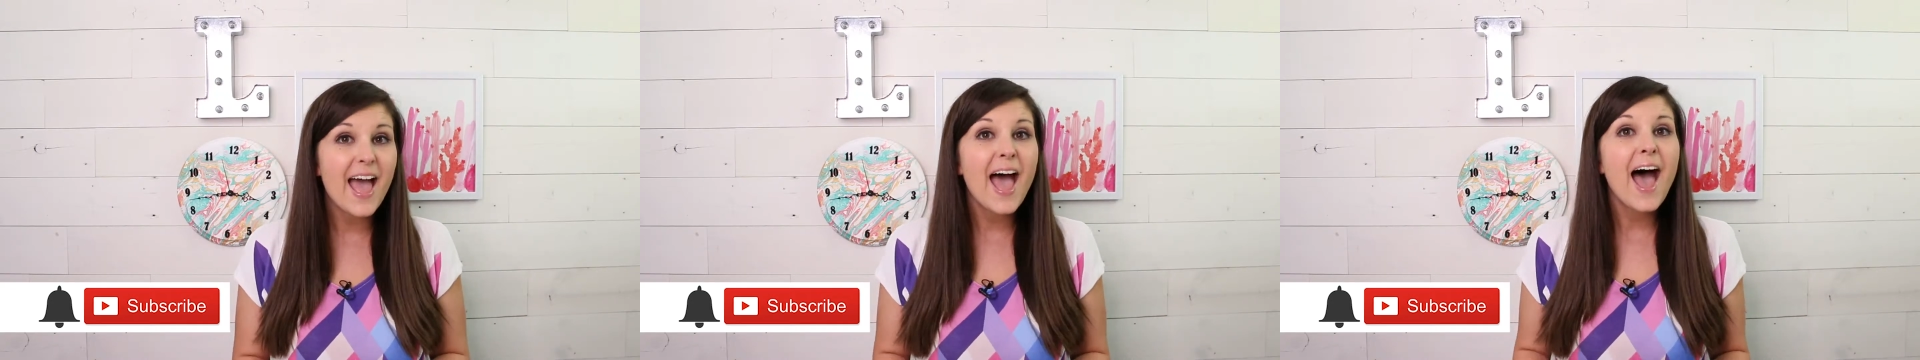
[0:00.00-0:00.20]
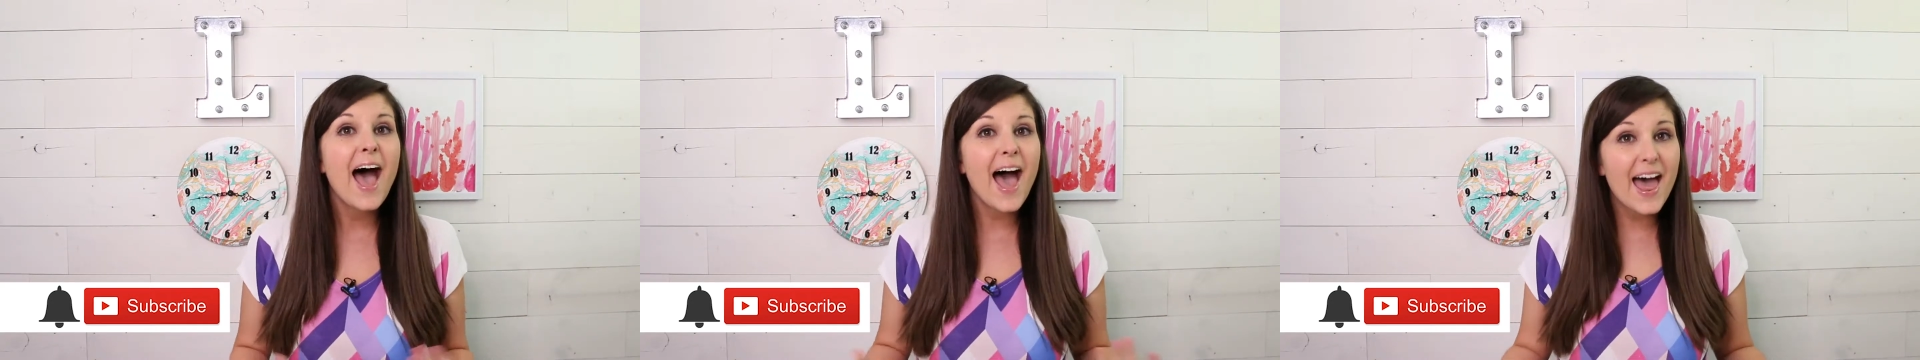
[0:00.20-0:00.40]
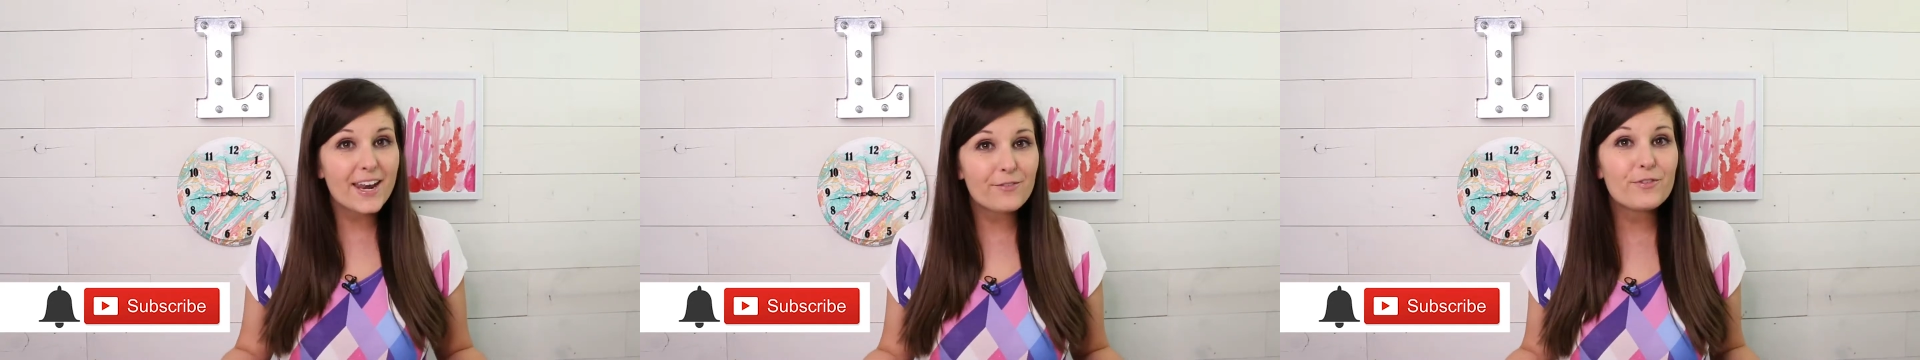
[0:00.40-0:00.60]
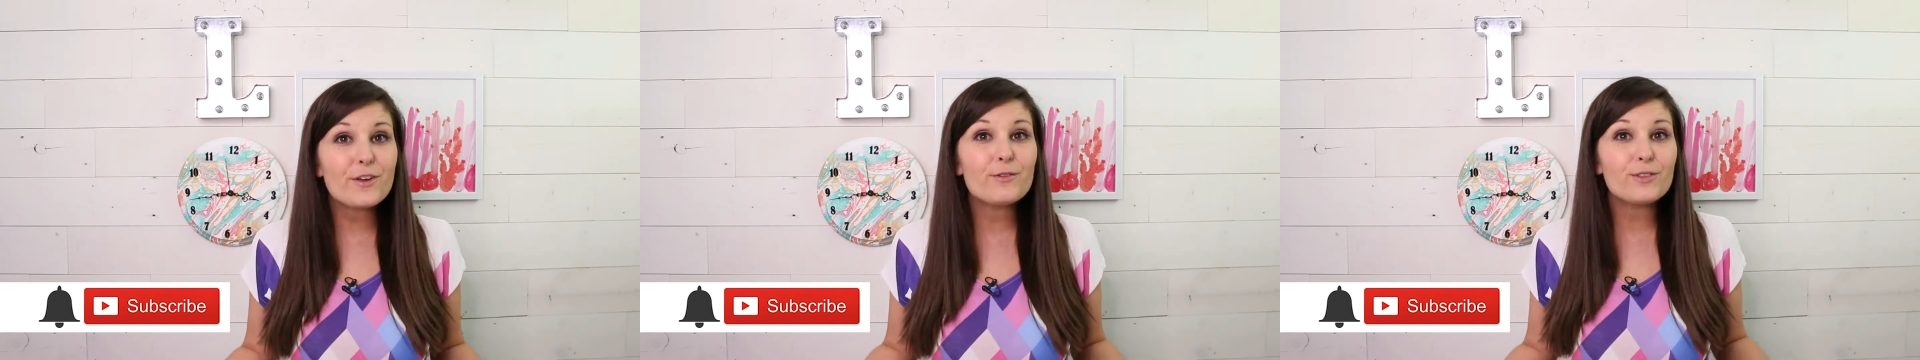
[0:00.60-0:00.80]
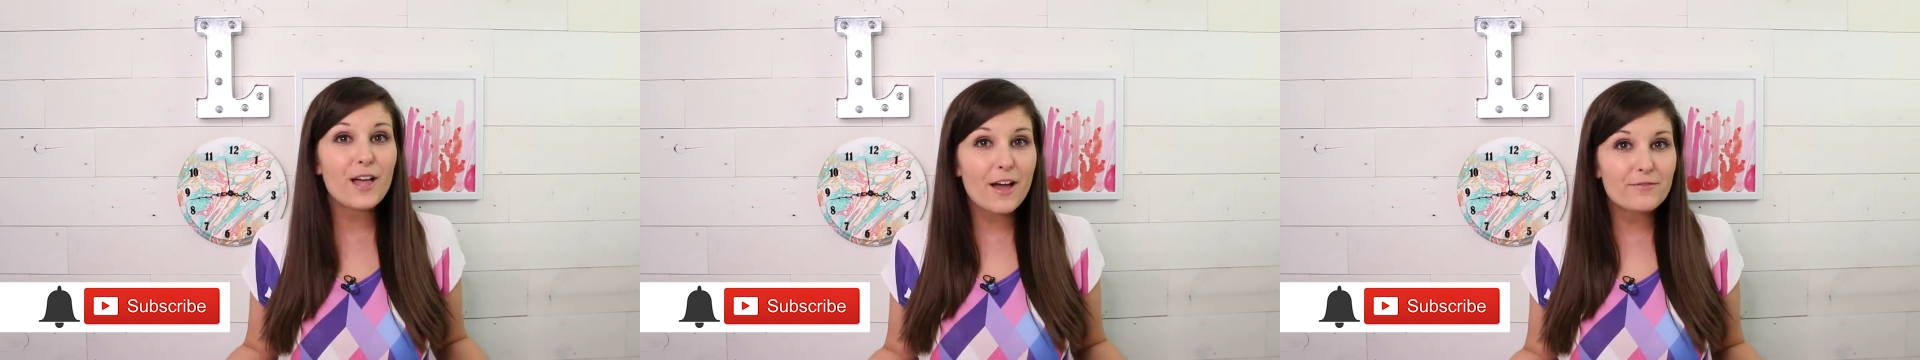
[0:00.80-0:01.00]
And if you
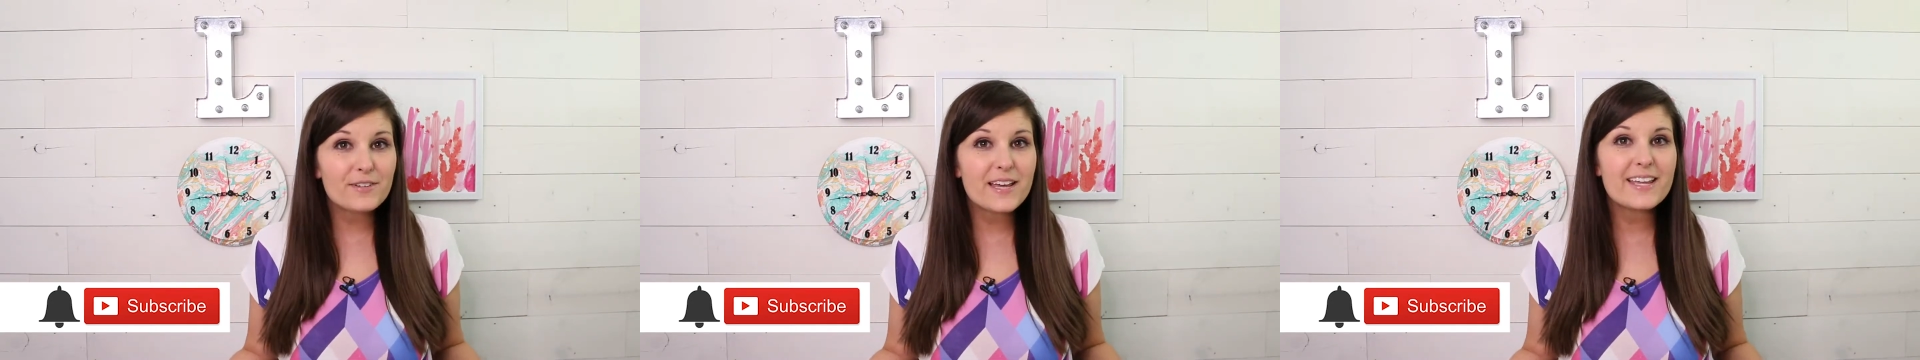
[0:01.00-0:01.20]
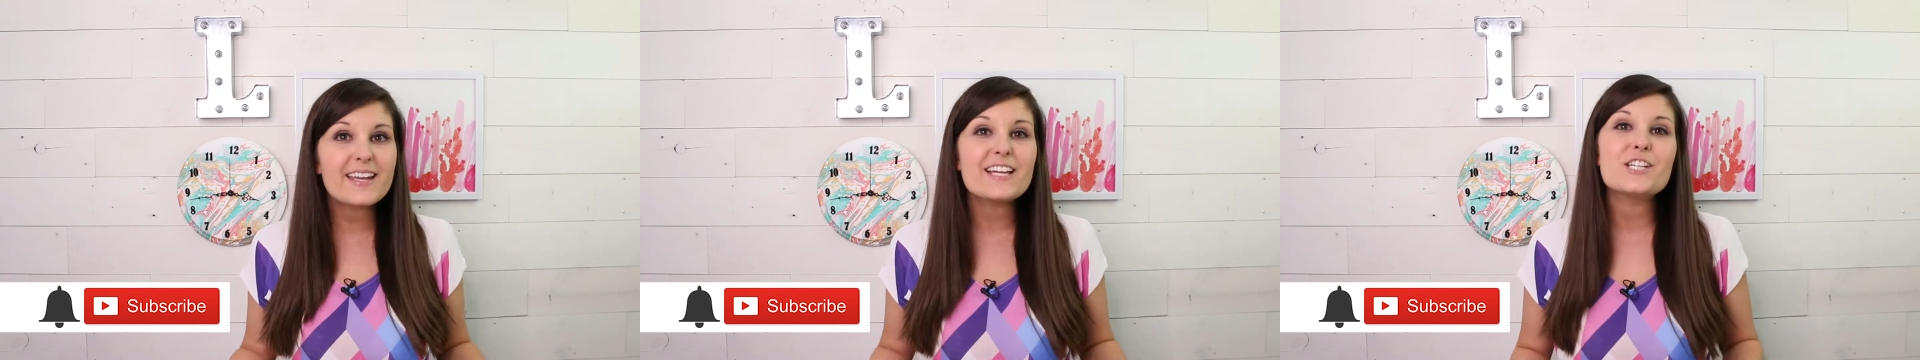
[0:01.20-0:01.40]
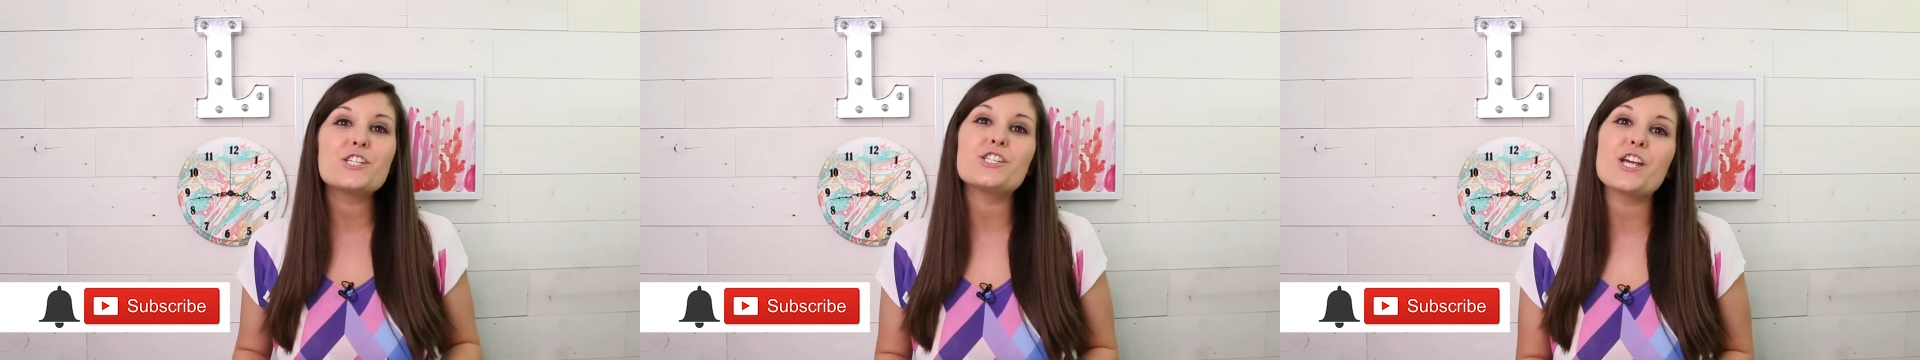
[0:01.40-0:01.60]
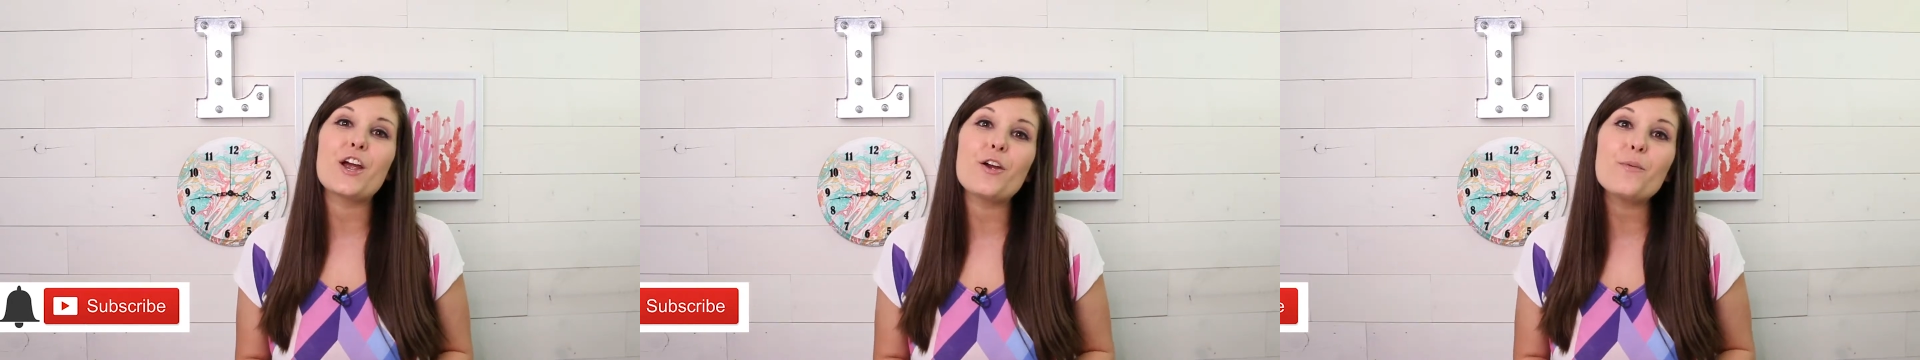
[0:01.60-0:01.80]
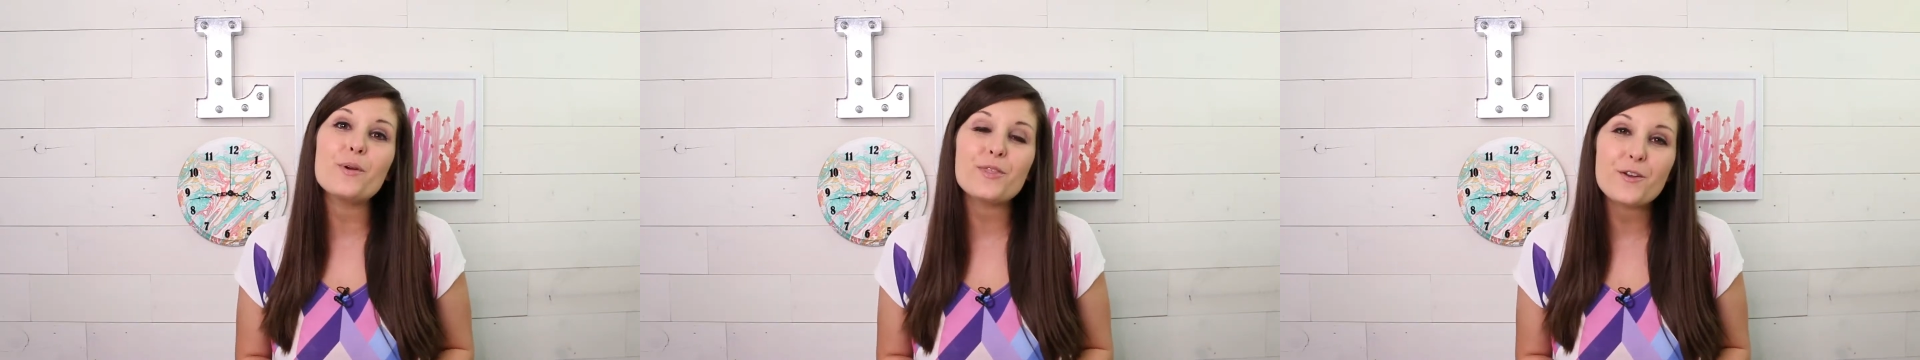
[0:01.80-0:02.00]
loved it, share it
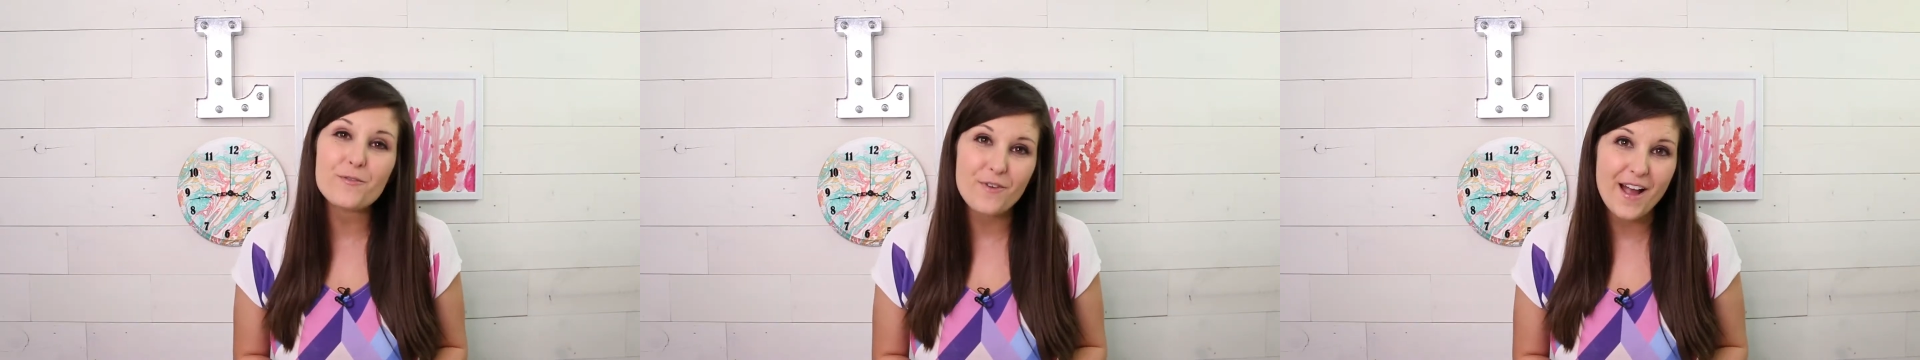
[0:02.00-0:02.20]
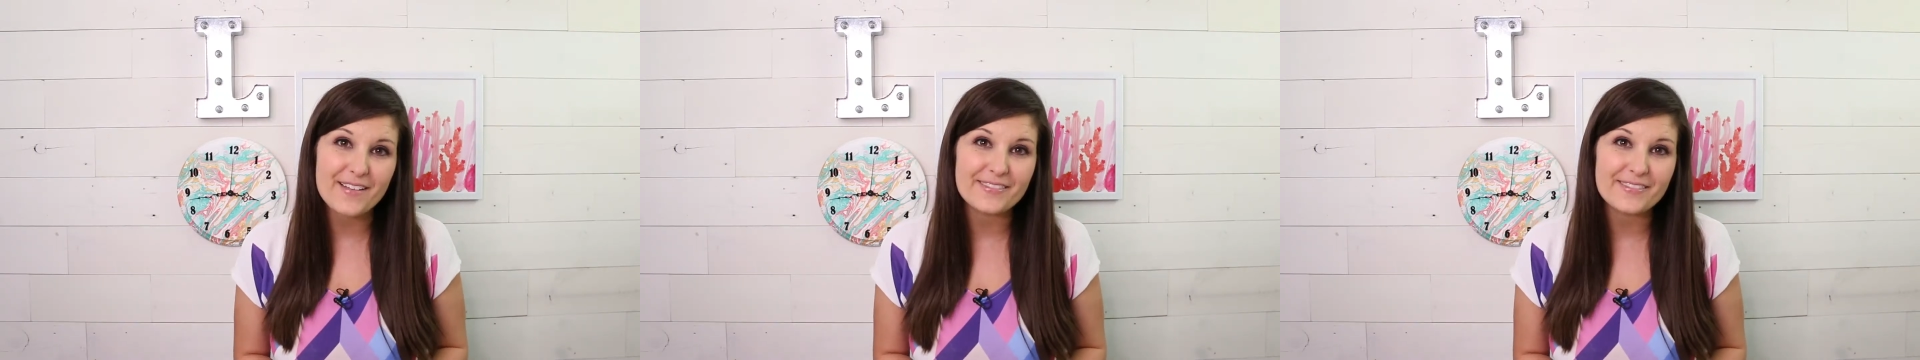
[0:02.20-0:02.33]
with your friends.